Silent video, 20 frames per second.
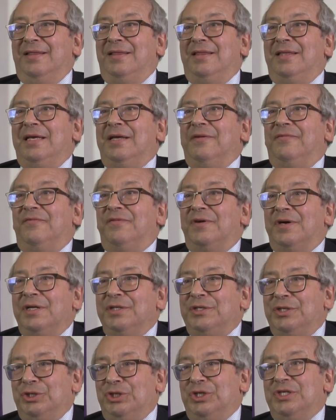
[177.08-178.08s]
the
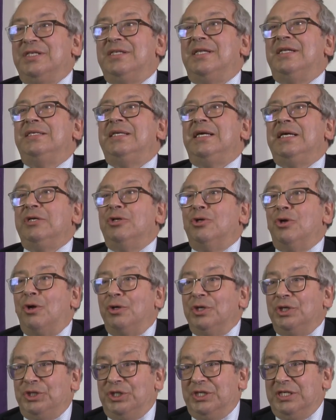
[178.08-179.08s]
advantages that
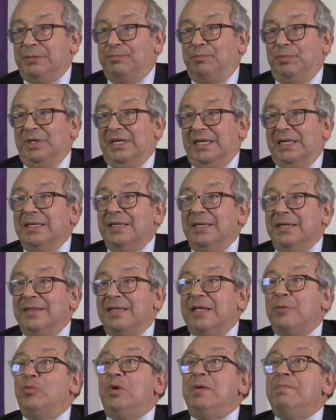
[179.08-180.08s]
technologies bring
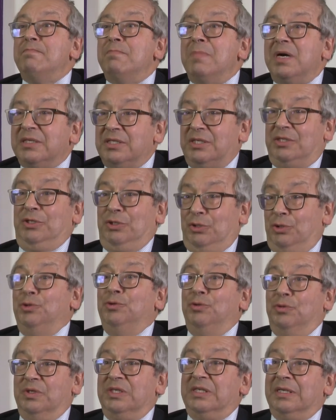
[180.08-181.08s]
that we must
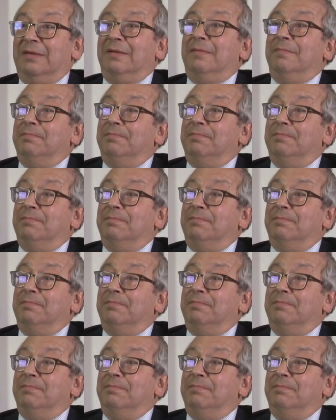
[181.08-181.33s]
use